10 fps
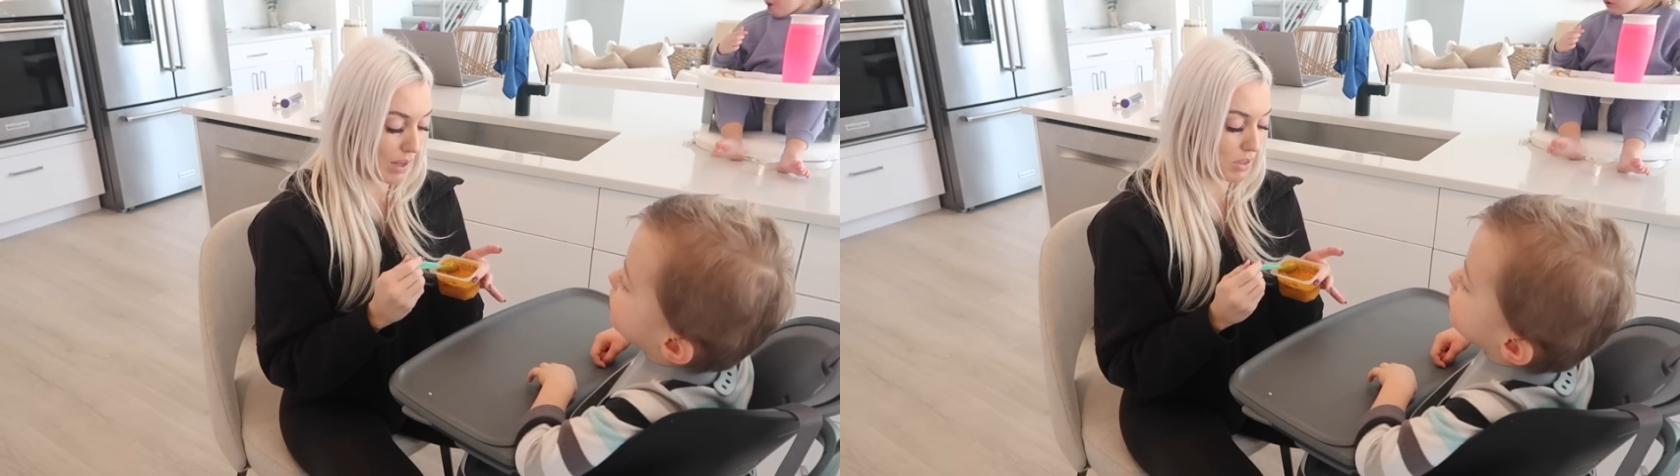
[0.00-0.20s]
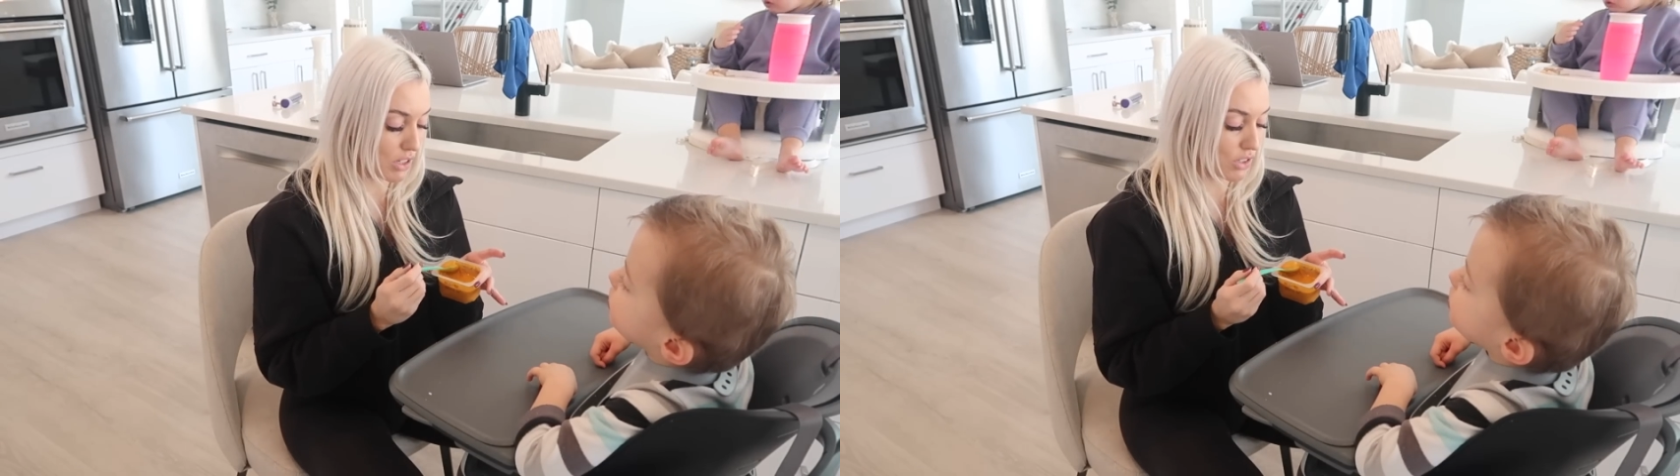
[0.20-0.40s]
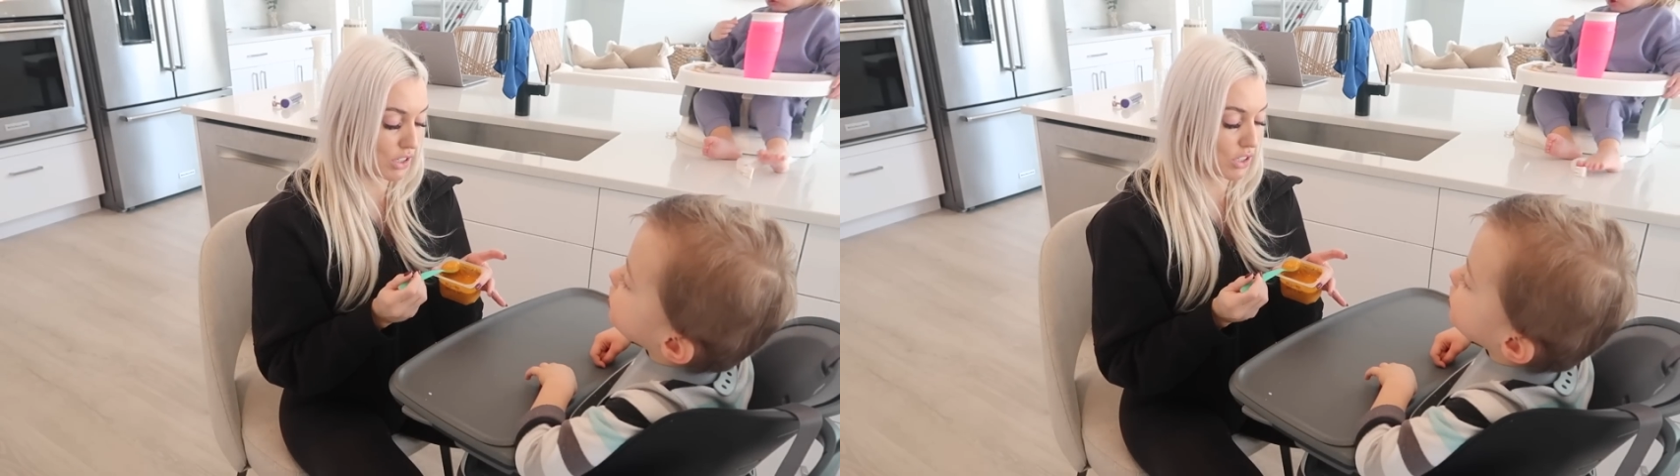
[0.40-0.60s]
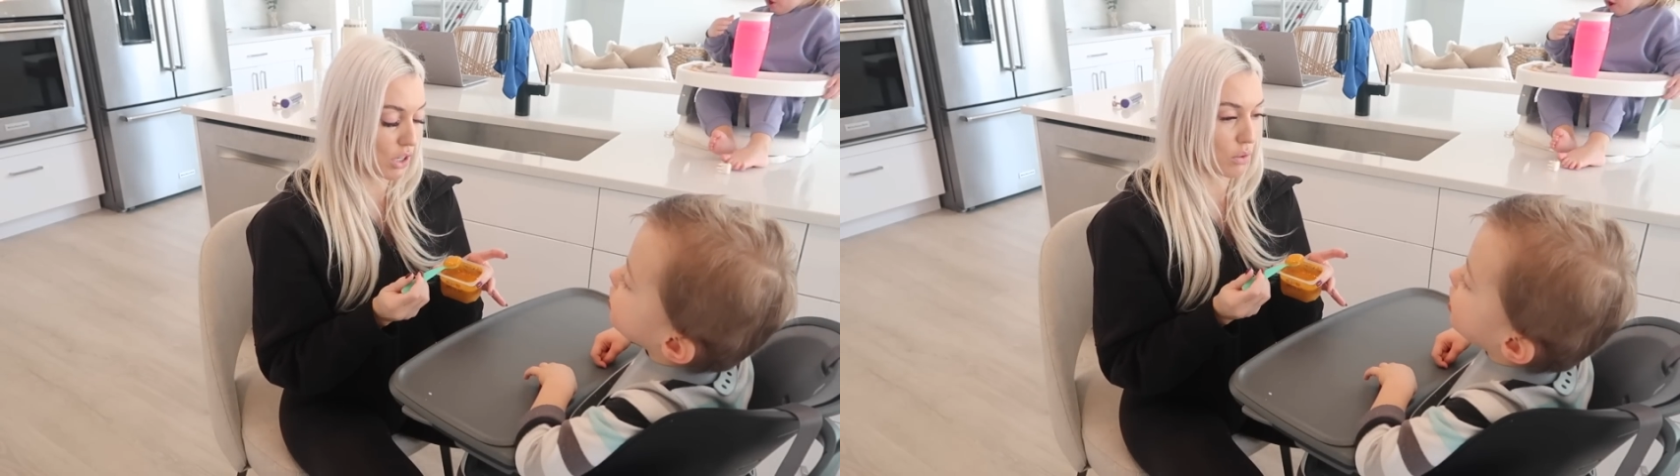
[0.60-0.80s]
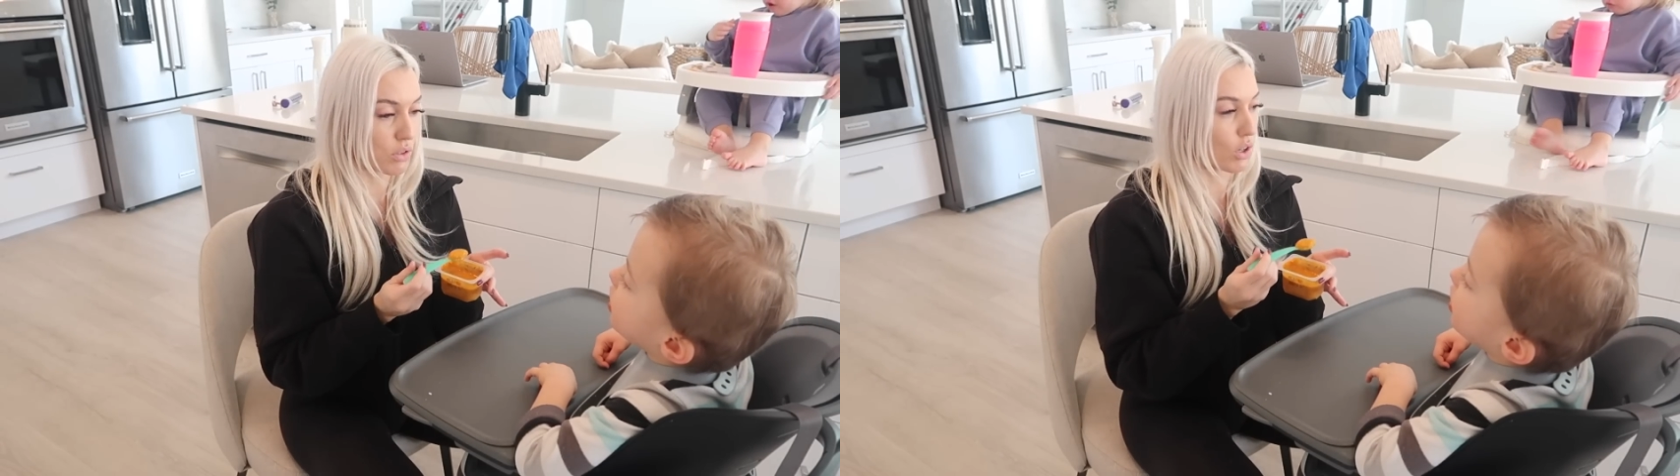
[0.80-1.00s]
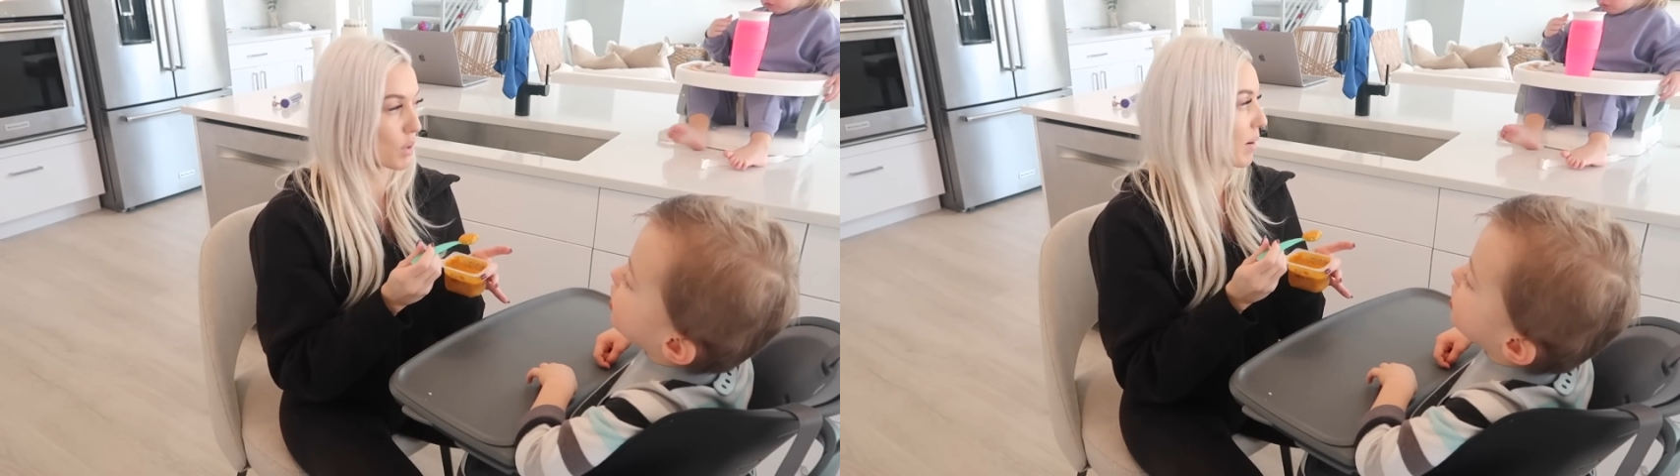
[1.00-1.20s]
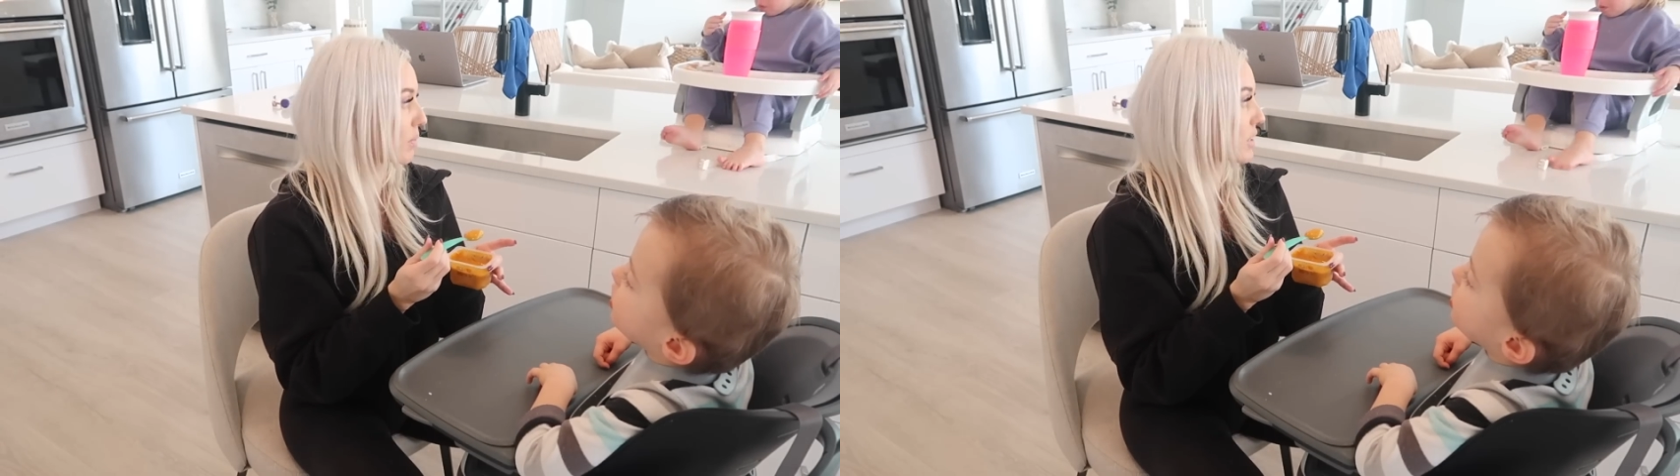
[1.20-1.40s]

I'm seriously so stoked about